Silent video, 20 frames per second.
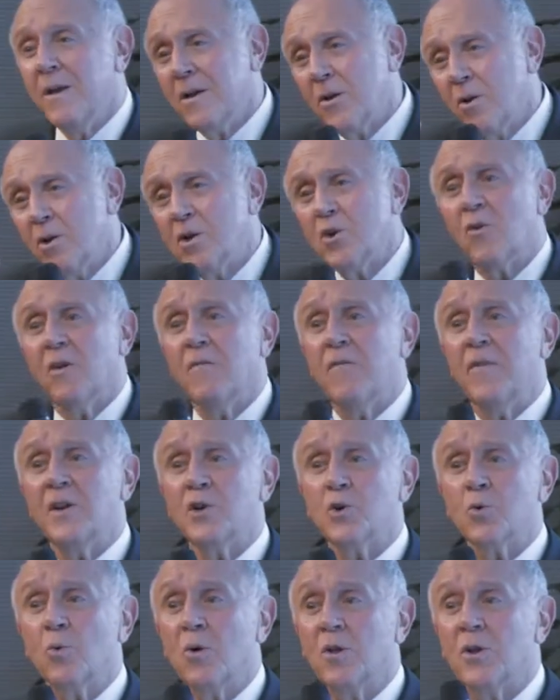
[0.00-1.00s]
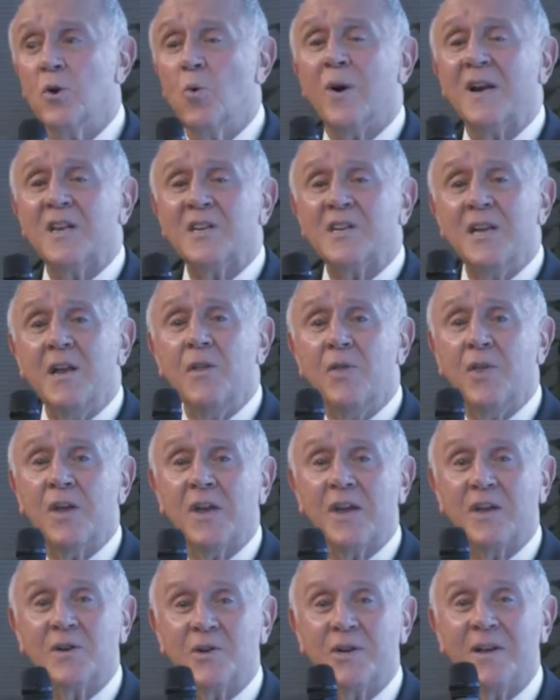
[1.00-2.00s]
Because you're a visual. You want to see
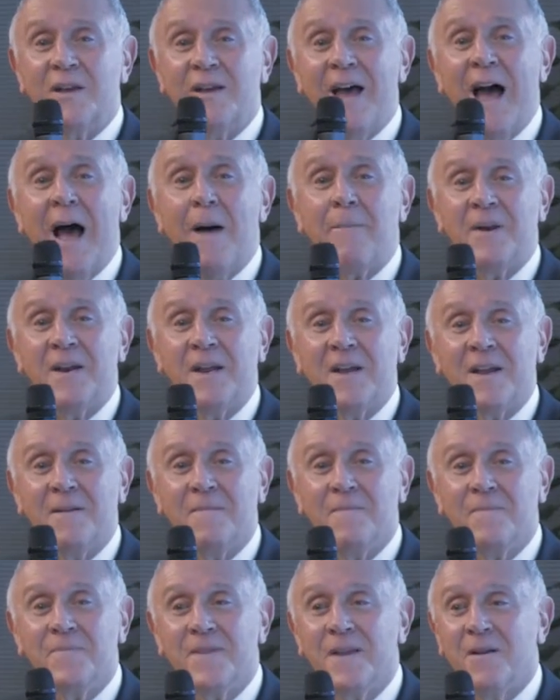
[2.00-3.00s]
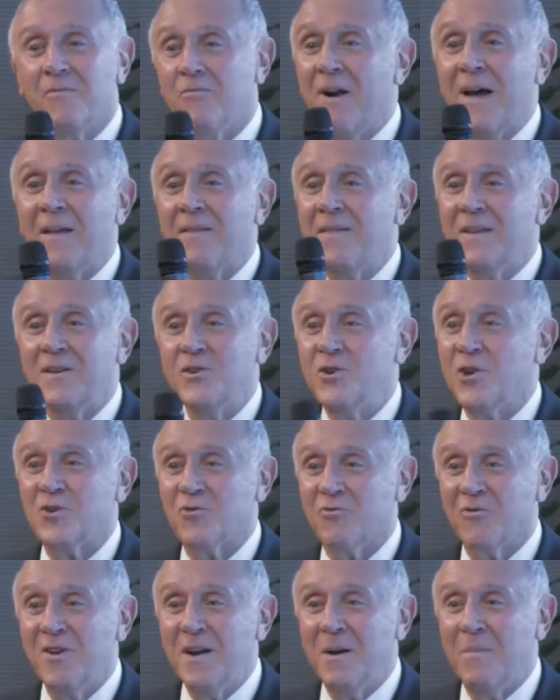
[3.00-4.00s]
things happening rather than
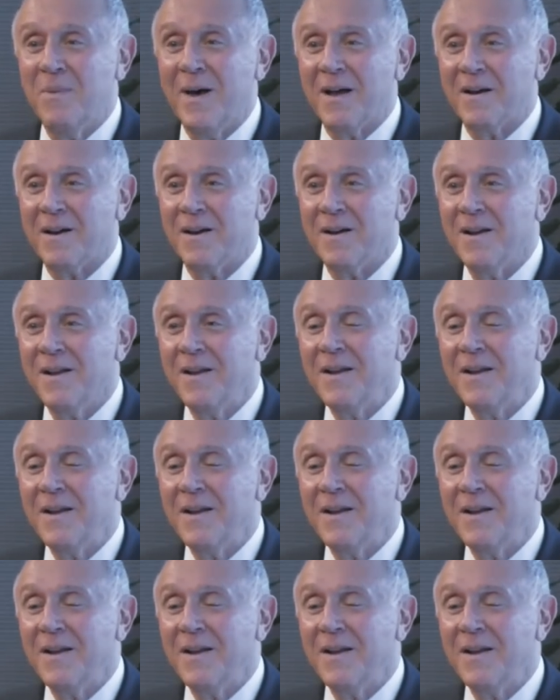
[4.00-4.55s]
just read about it.